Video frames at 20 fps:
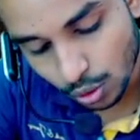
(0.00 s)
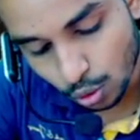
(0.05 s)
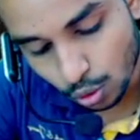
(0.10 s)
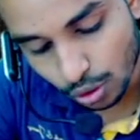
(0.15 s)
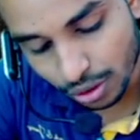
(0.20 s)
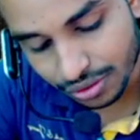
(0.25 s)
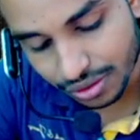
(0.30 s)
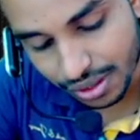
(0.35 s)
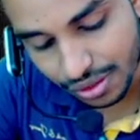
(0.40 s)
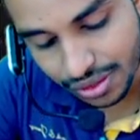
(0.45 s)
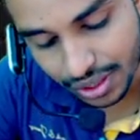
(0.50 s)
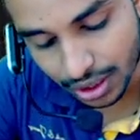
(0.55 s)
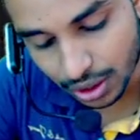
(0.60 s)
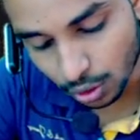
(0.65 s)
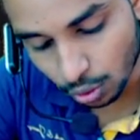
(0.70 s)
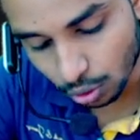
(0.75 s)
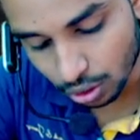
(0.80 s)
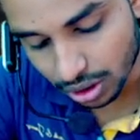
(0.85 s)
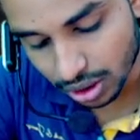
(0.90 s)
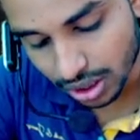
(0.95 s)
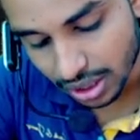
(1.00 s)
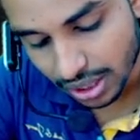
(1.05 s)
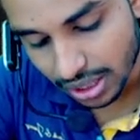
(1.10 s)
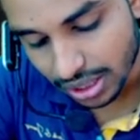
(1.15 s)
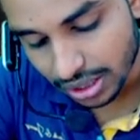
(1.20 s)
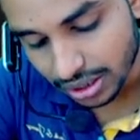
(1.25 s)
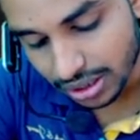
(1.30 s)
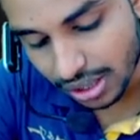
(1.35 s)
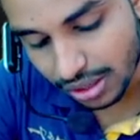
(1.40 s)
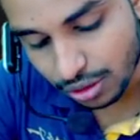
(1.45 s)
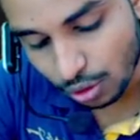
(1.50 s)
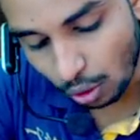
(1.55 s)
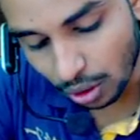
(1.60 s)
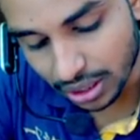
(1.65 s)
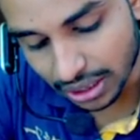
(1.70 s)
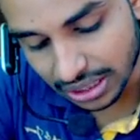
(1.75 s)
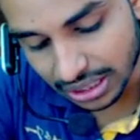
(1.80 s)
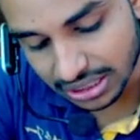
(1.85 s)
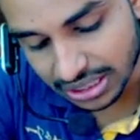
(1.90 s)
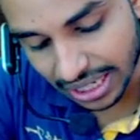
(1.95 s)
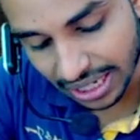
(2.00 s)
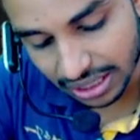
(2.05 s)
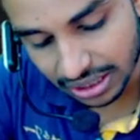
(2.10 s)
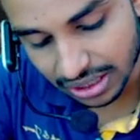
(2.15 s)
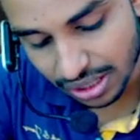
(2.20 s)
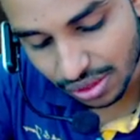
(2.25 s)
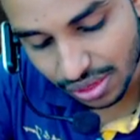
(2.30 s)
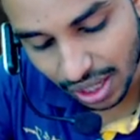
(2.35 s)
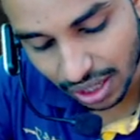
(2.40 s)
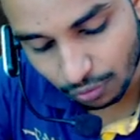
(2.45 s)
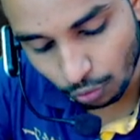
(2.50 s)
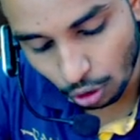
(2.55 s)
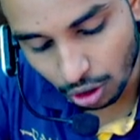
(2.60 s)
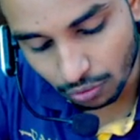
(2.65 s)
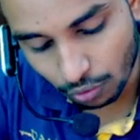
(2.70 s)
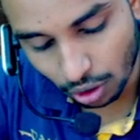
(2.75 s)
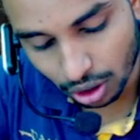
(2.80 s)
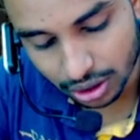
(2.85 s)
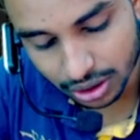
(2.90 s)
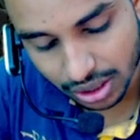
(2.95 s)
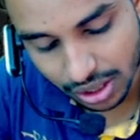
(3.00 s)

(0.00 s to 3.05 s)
goods receipt note, this quality check, these are all what?